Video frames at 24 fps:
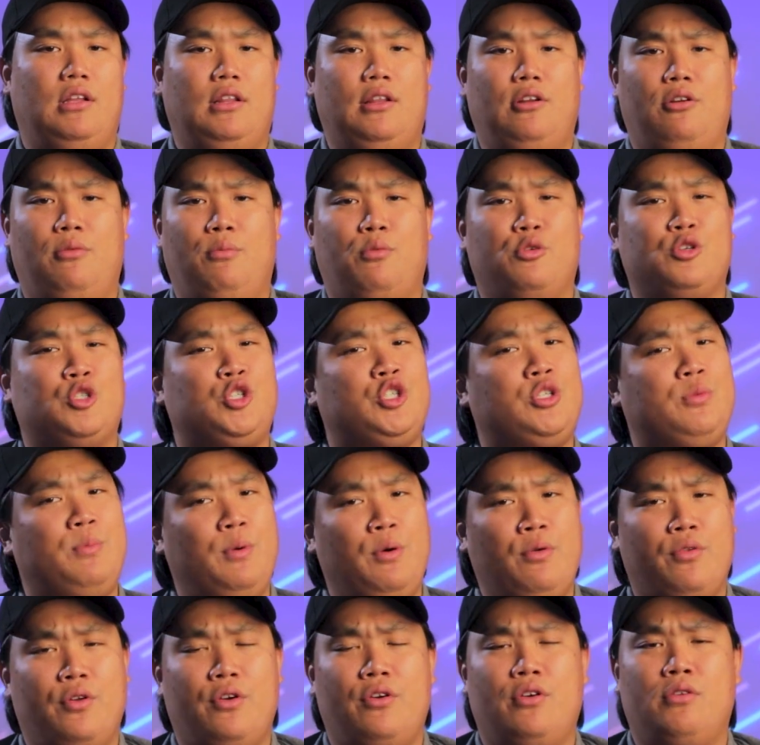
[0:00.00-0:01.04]
a little more
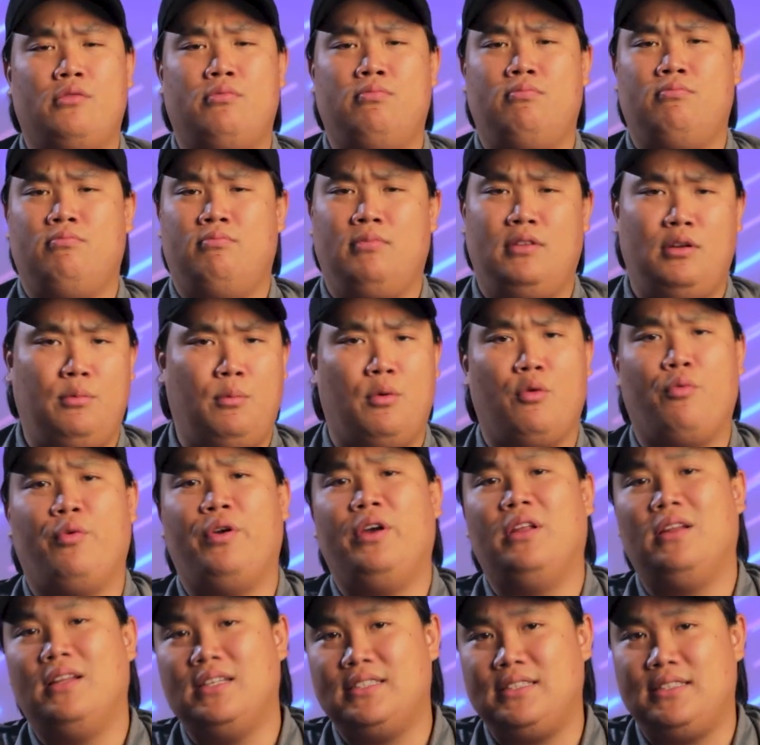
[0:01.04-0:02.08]
smoother, a little more
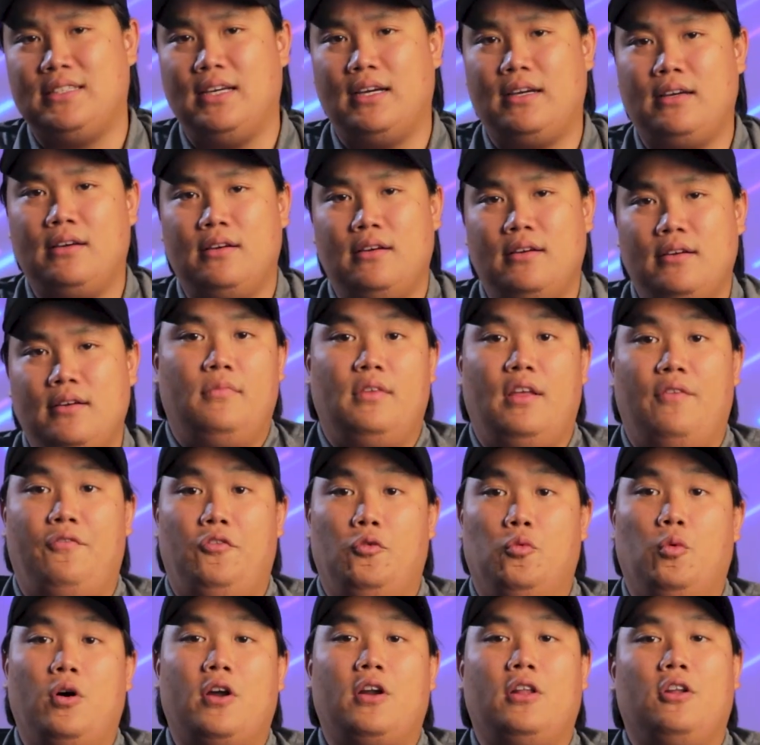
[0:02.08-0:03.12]
realistic. If
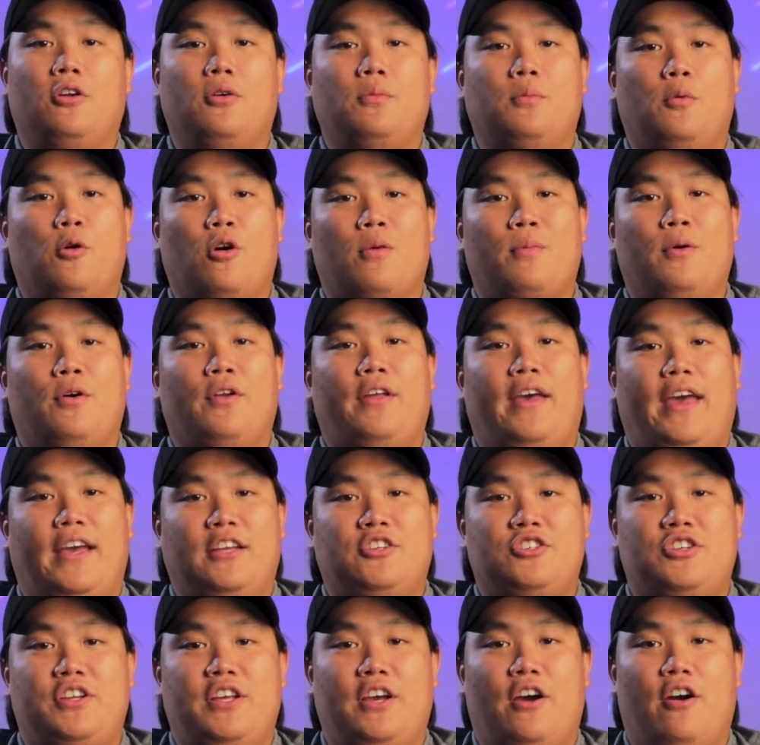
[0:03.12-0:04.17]
you want to learn more about
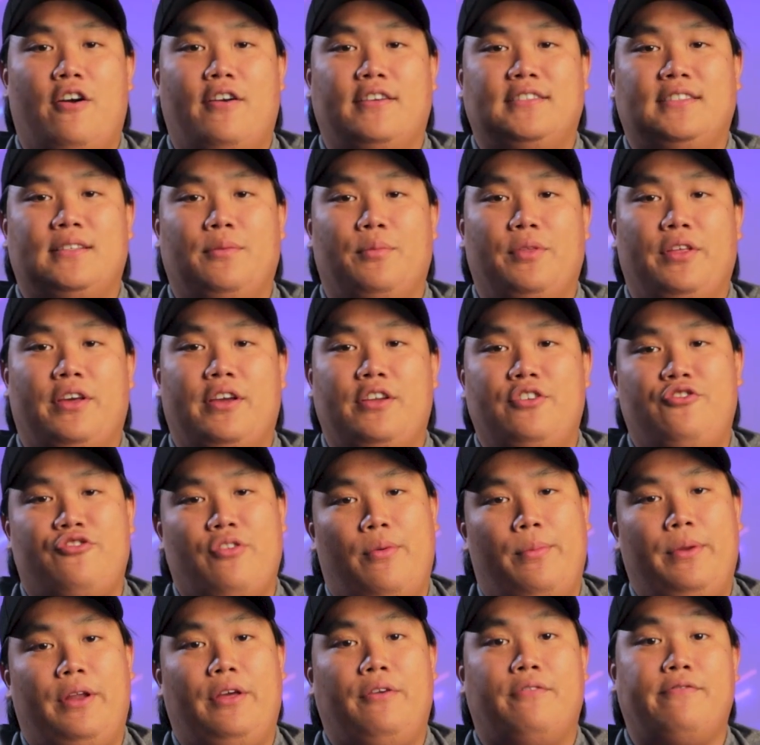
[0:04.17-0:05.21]
H D R and some of the
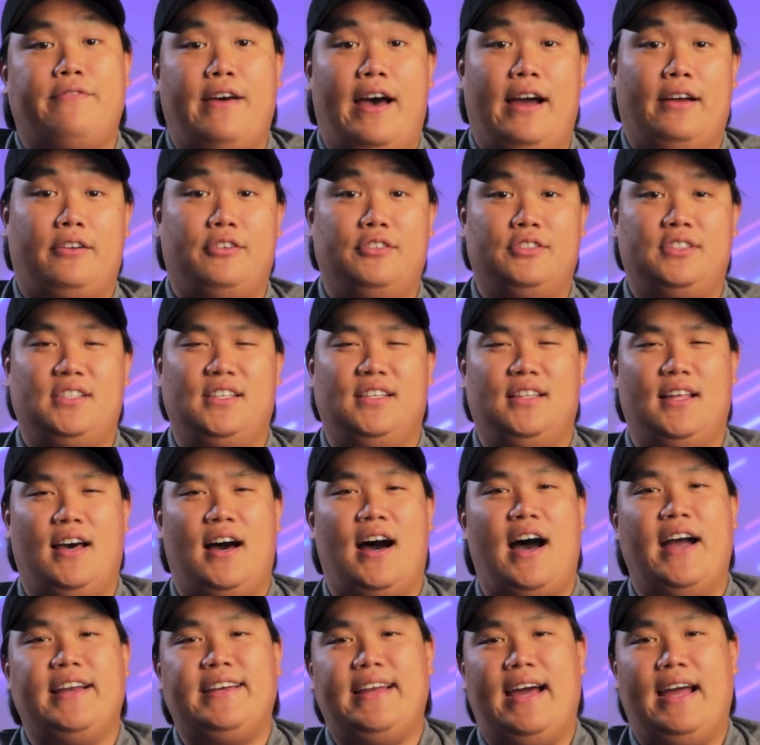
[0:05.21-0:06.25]
contributing factors to the
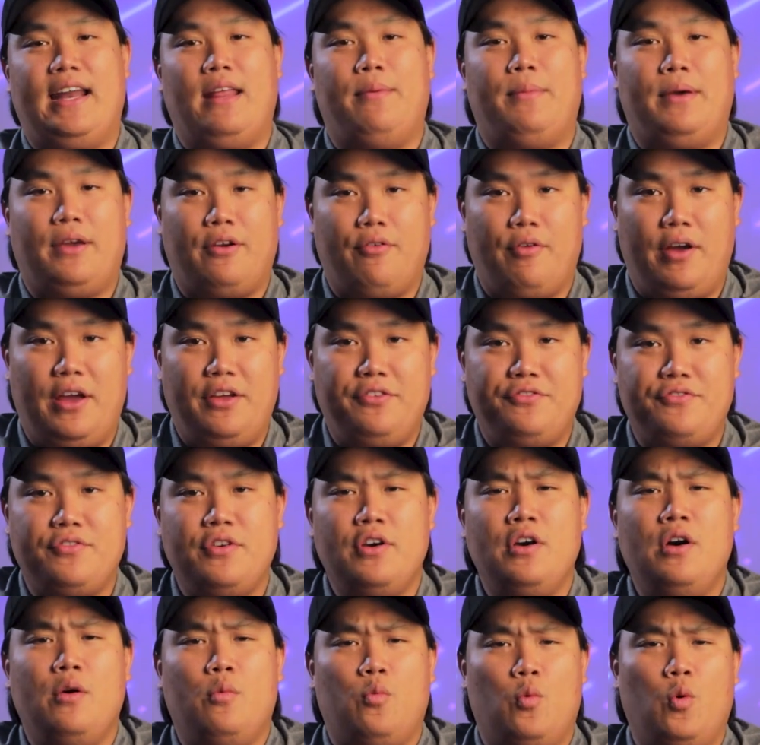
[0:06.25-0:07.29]
high dynamic range,
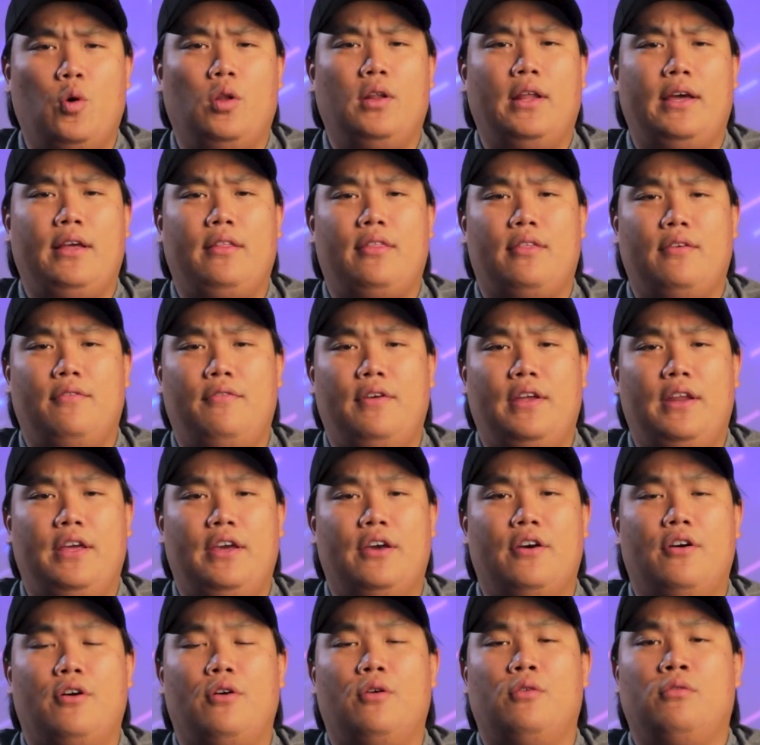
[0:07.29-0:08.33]
we'll link the
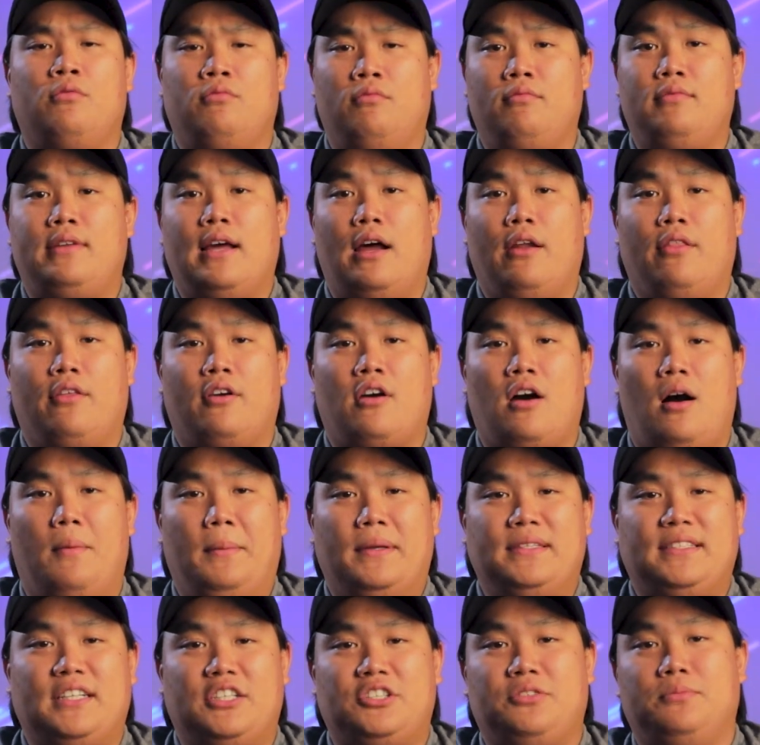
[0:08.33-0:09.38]
video down in the
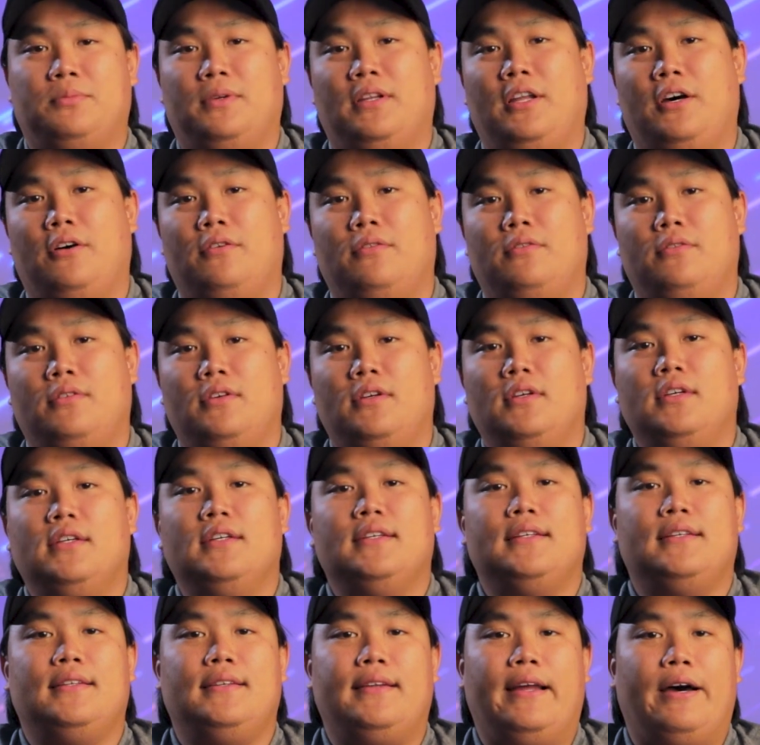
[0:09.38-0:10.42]
comment section below.
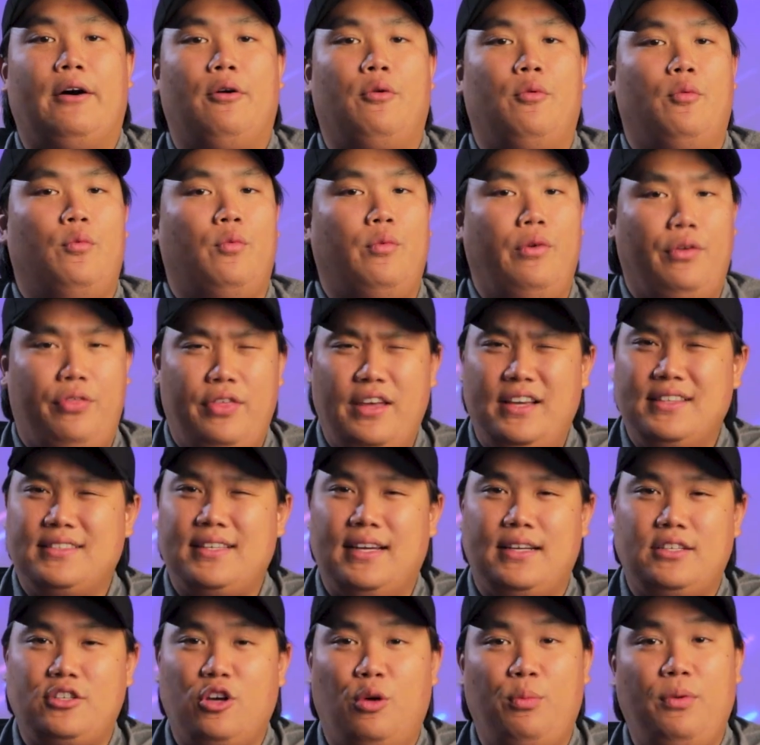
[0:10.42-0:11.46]
Now, with things
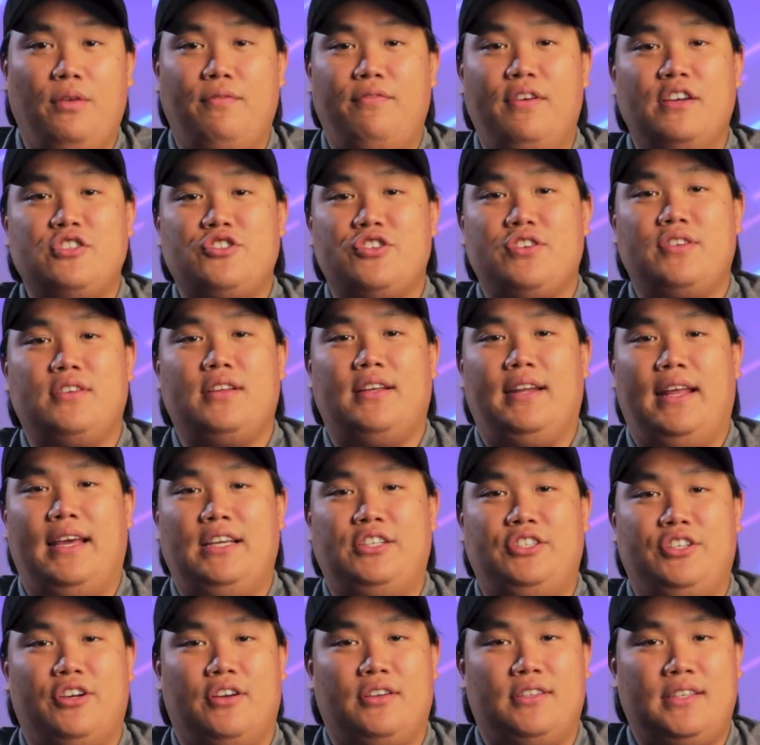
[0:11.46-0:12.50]
like Dolby Vision and
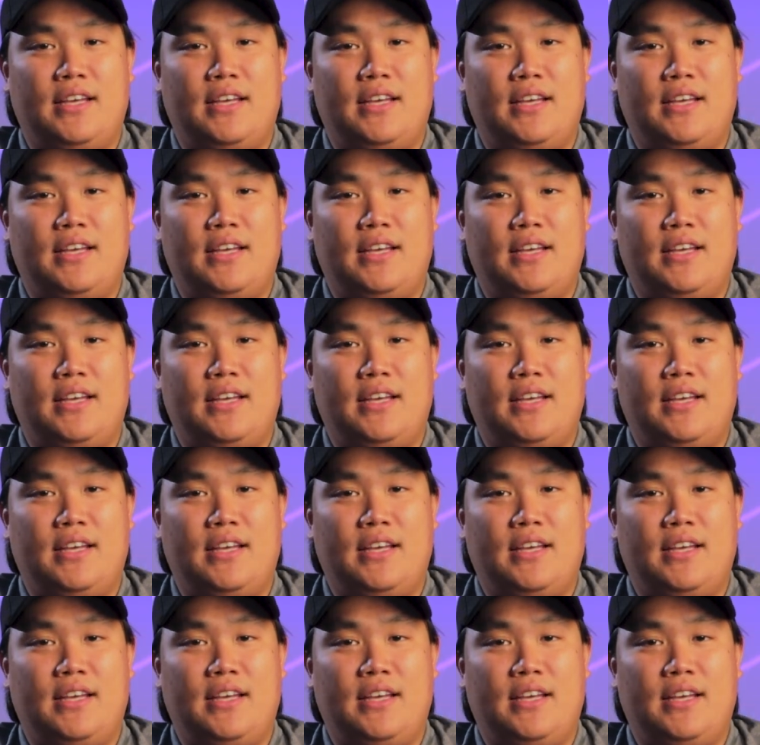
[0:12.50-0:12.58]
H D R